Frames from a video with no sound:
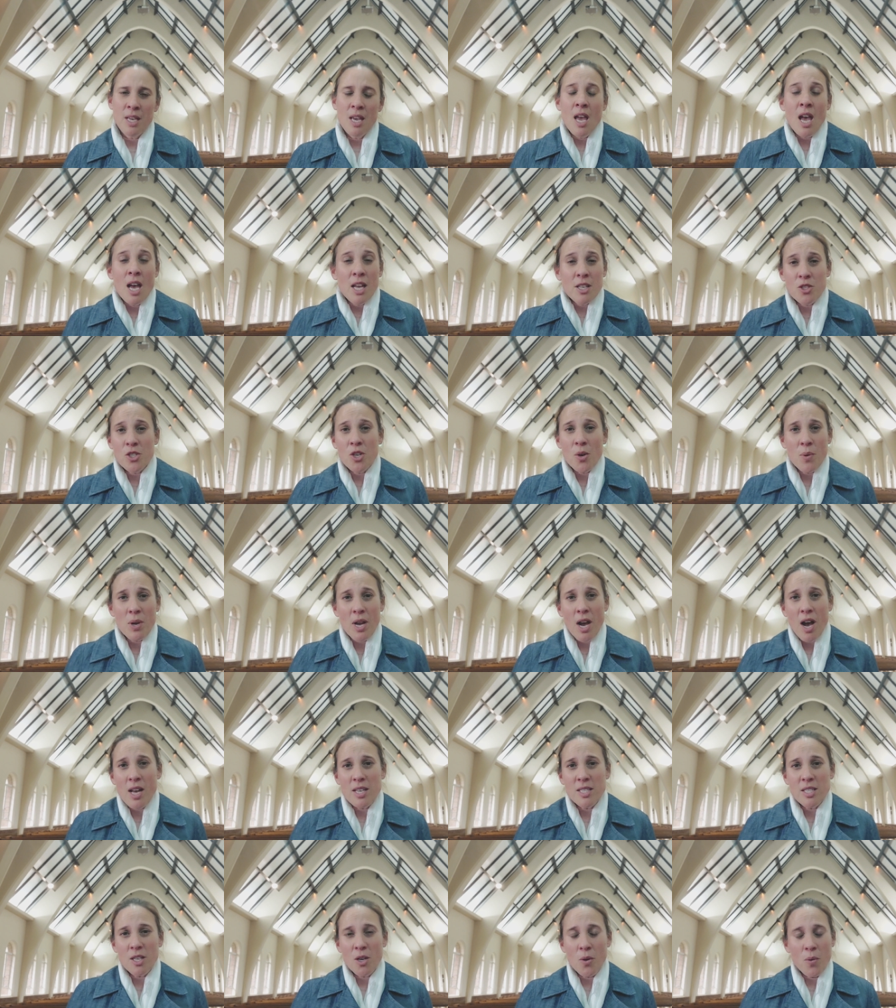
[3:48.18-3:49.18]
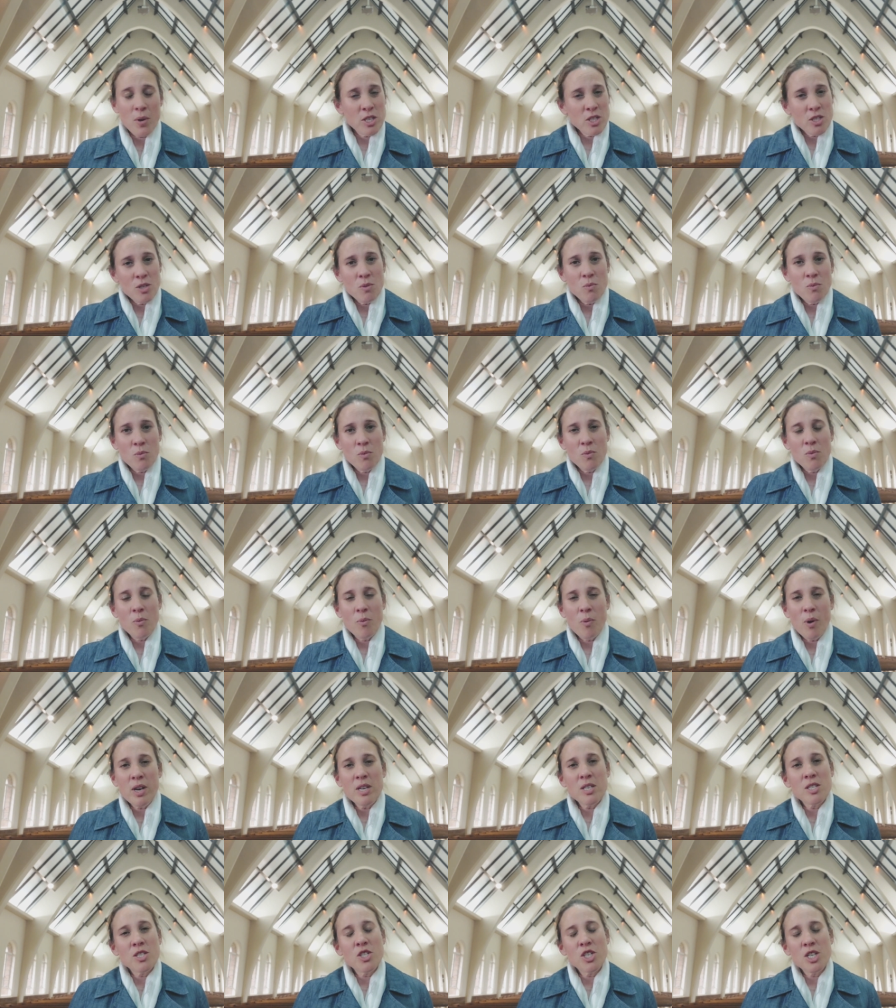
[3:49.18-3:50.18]
And so we ask the question well, what
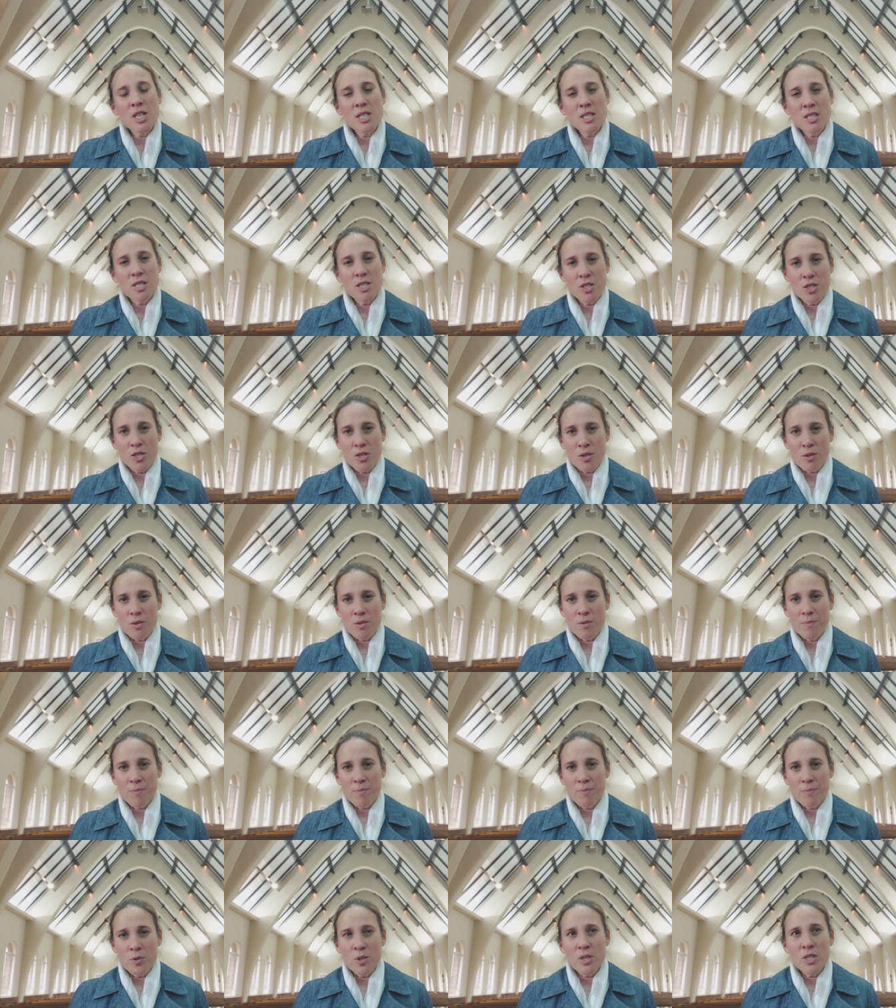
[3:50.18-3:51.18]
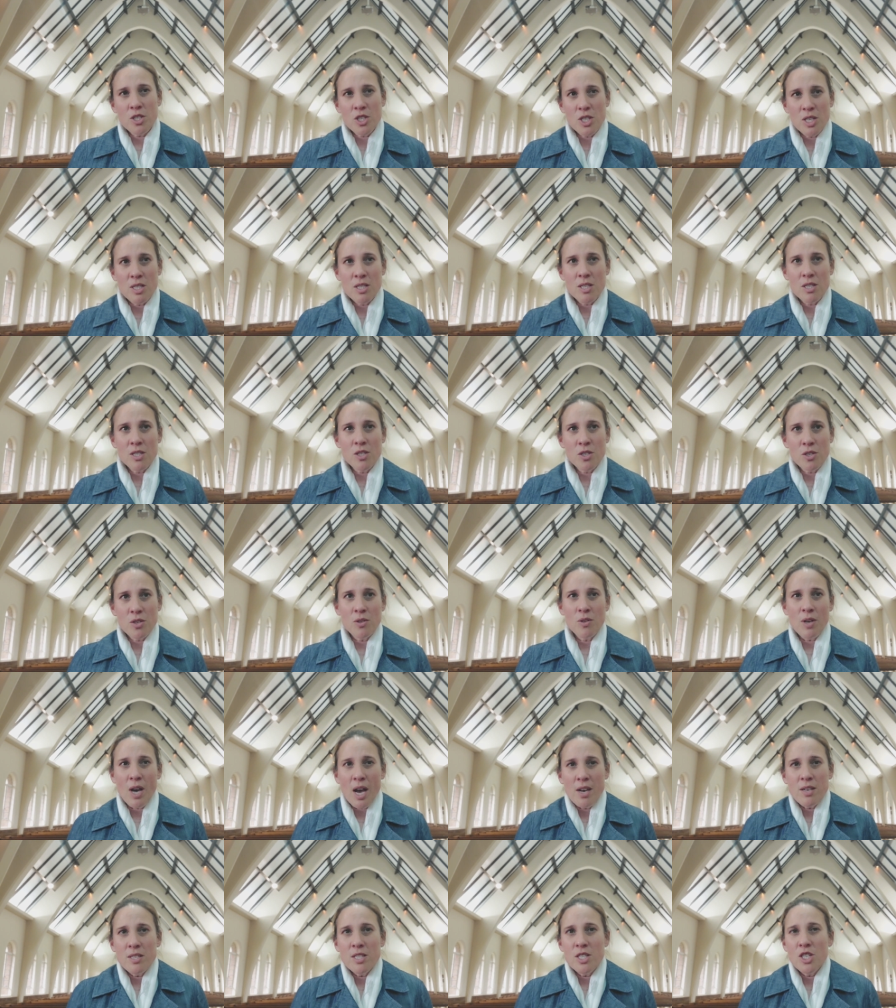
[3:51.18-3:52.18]
does Jesus do? What does Jesus do?
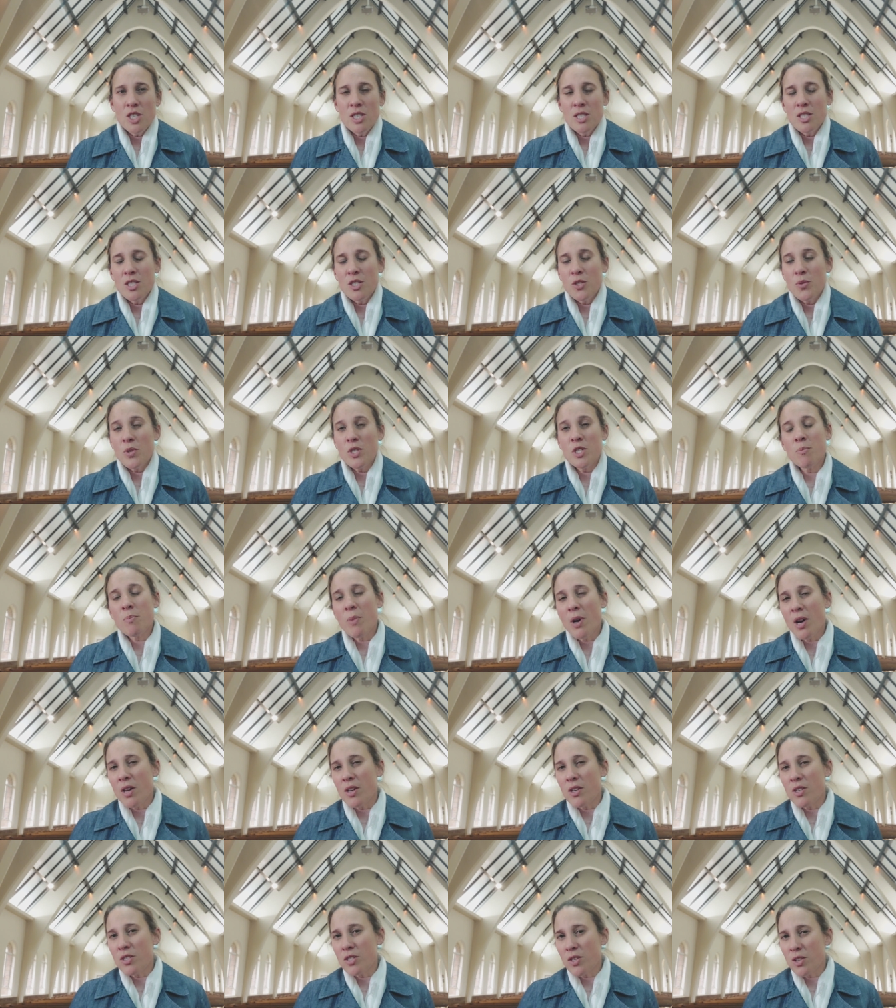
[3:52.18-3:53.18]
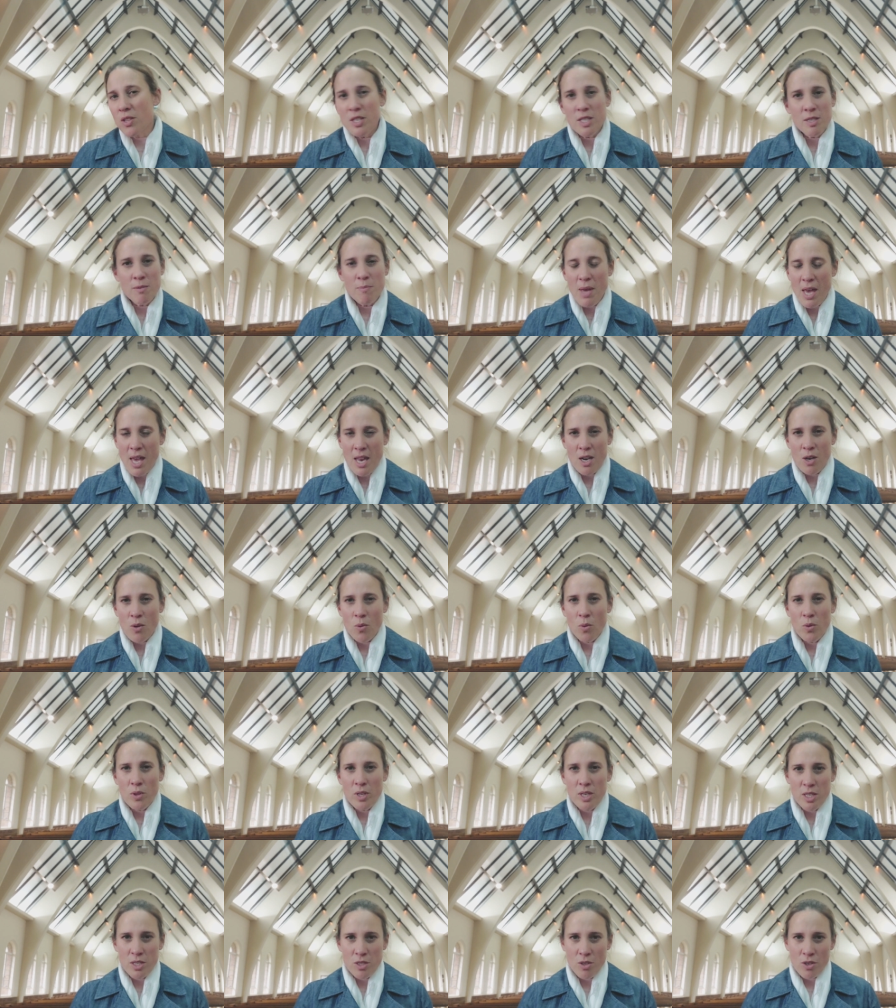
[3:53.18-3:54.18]
How does Jesus respond to this man and all
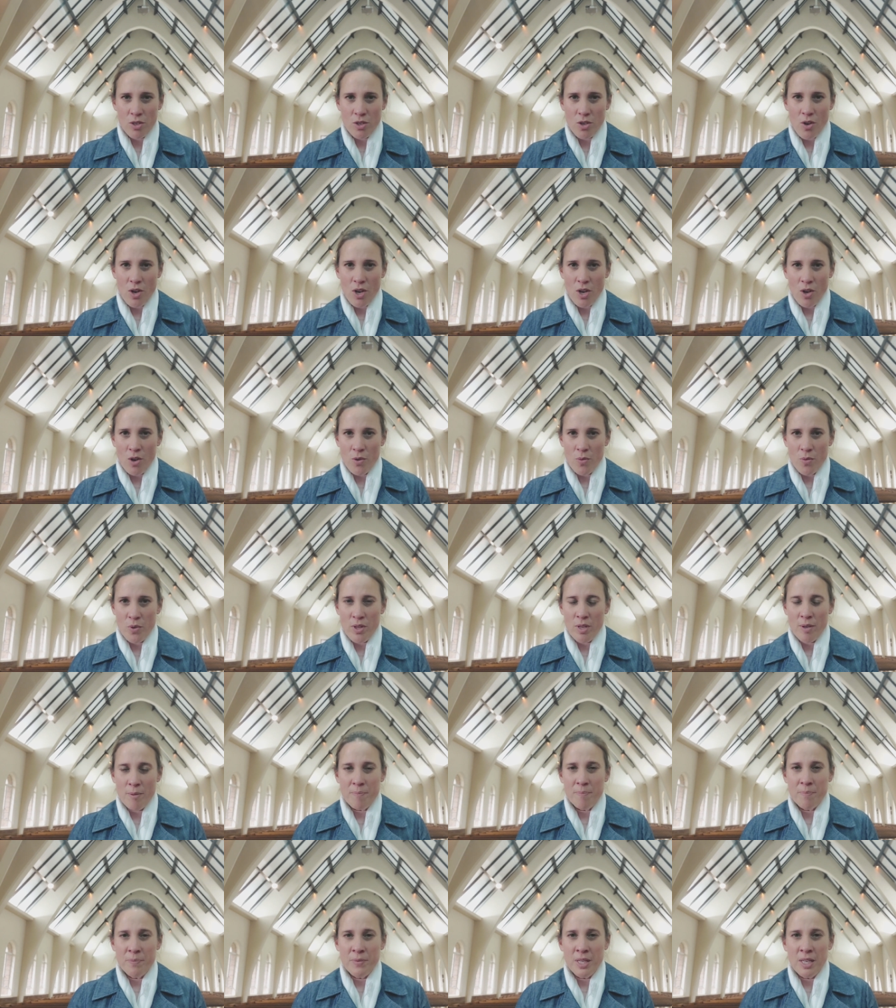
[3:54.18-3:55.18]
that he's got going on with him?